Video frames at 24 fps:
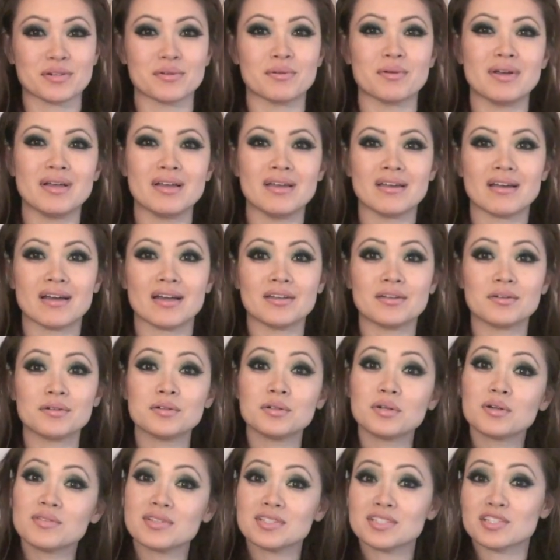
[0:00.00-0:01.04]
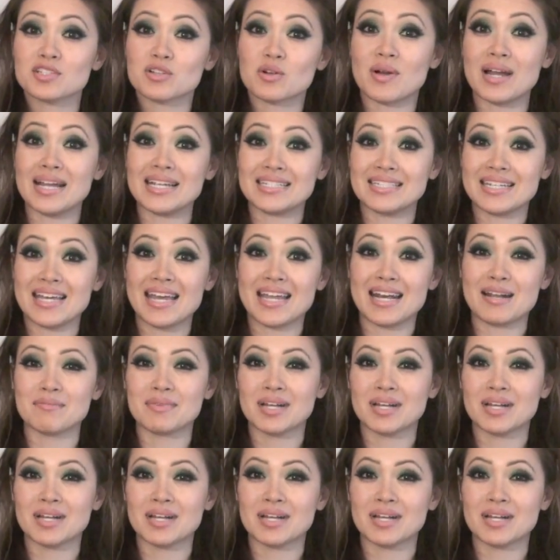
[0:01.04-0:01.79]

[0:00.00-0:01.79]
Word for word: So I don't know if this is quite 10.